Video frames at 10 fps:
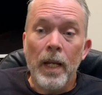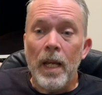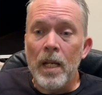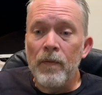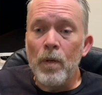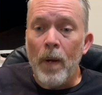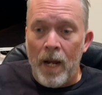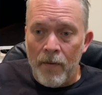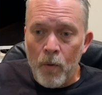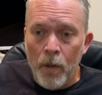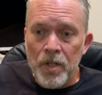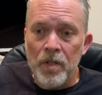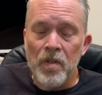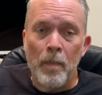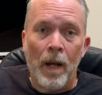If you have
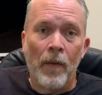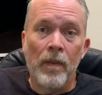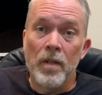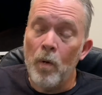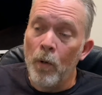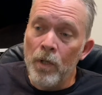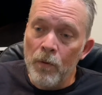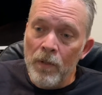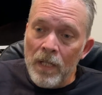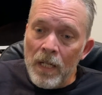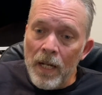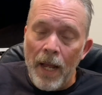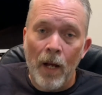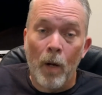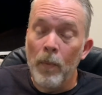questions about this or you need
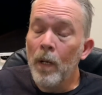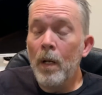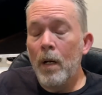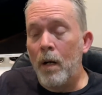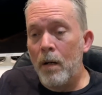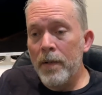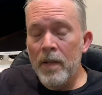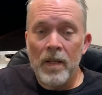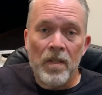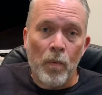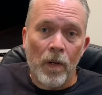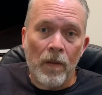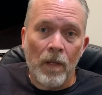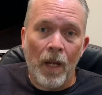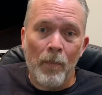help on this sort
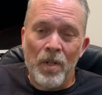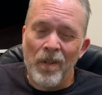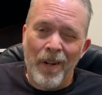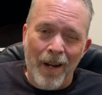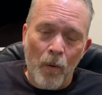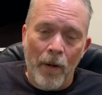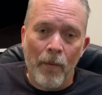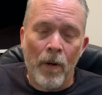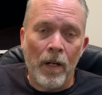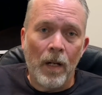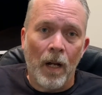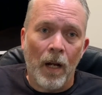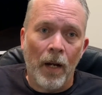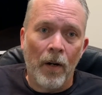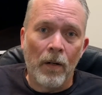of thing, but you're not quite ready to
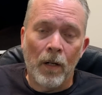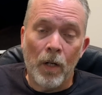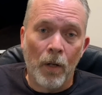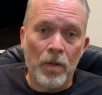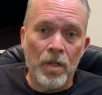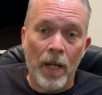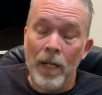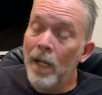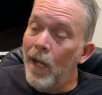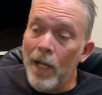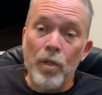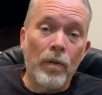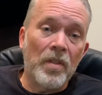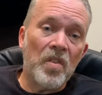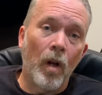hire a coach yet, I do
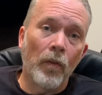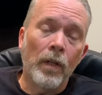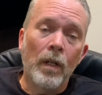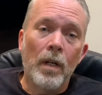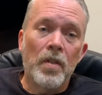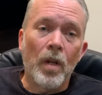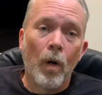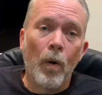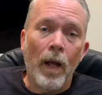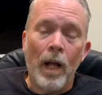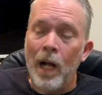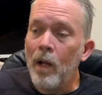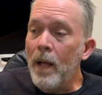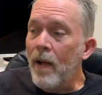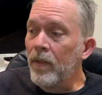consult. So
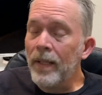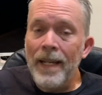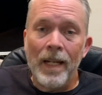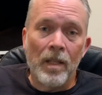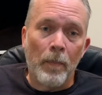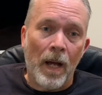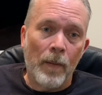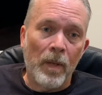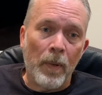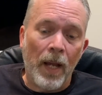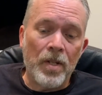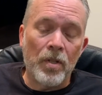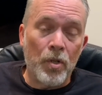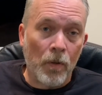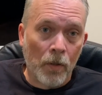I'll have a link at the bottom of the page
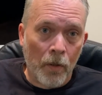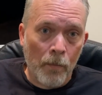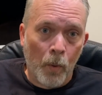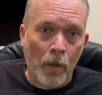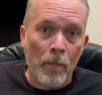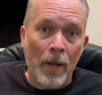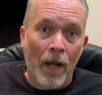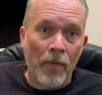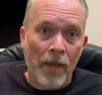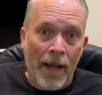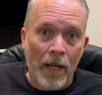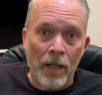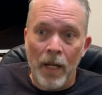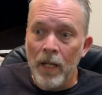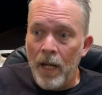that you can learn more about that
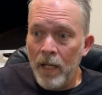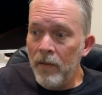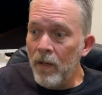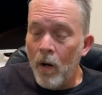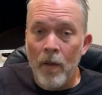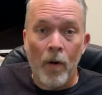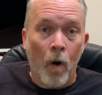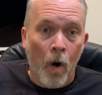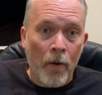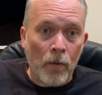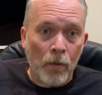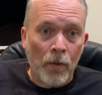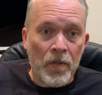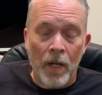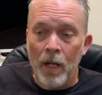and any of the other
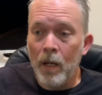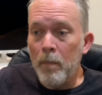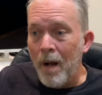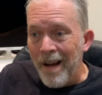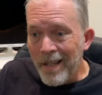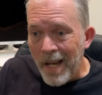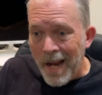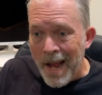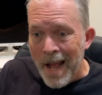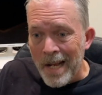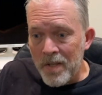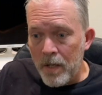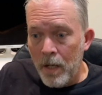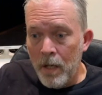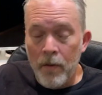articles and podcasts
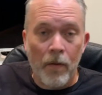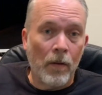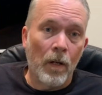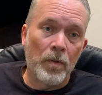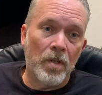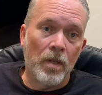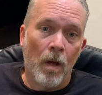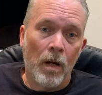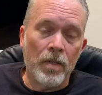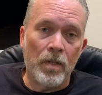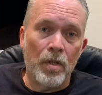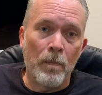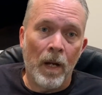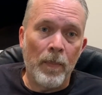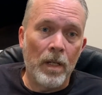and other of the coaches' logs that you
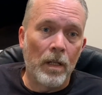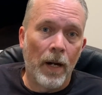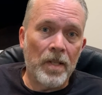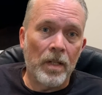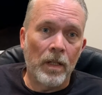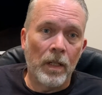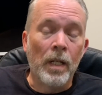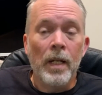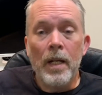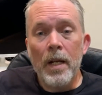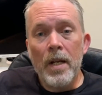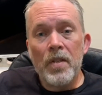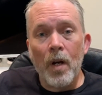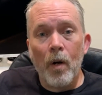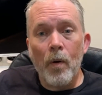might be interested in.
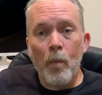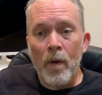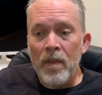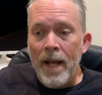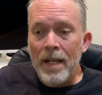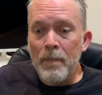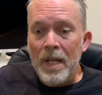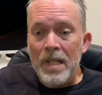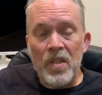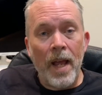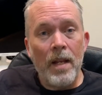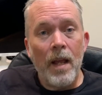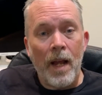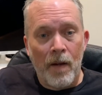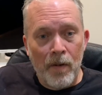So with that being said,
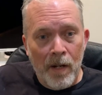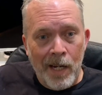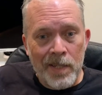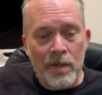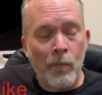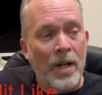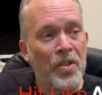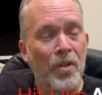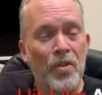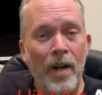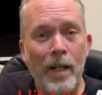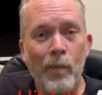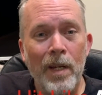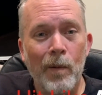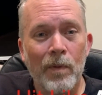have a nice rest of your training
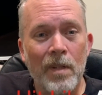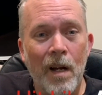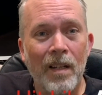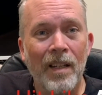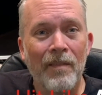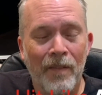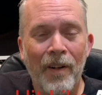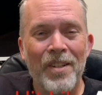week, and we'll talk again very